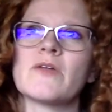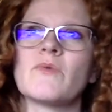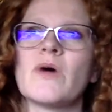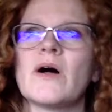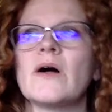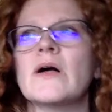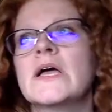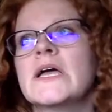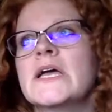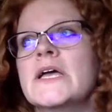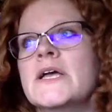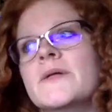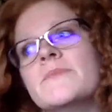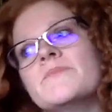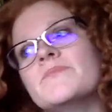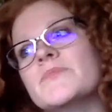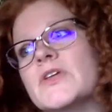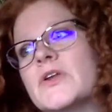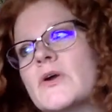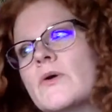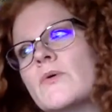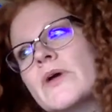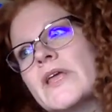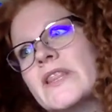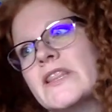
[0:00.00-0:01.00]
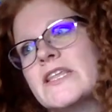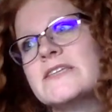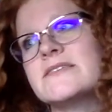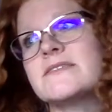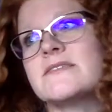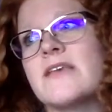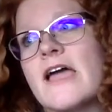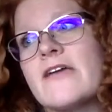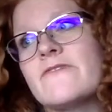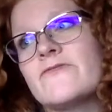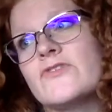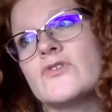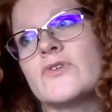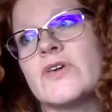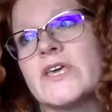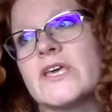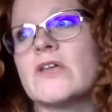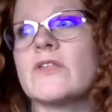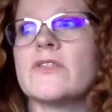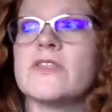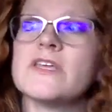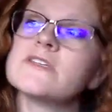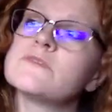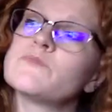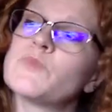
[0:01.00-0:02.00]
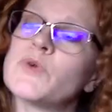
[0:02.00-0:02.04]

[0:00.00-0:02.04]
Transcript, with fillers: Well, you know, in this life, you killed this